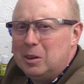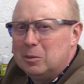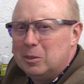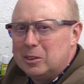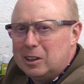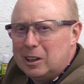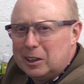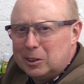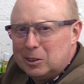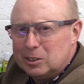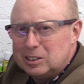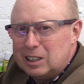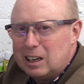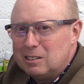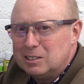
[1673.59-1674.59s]
with like
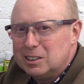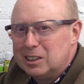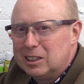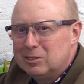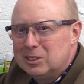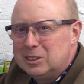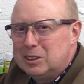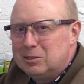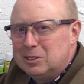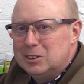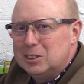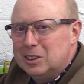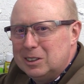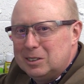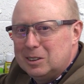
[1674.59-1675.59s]
cutouts in it for
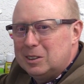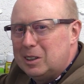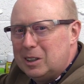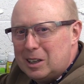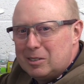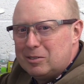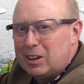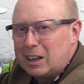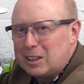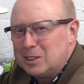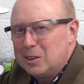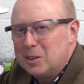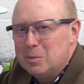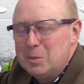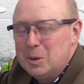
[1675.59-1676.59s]
different effects
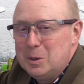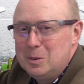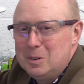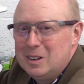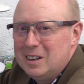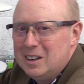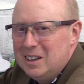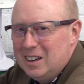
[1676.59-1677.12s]
of the moon,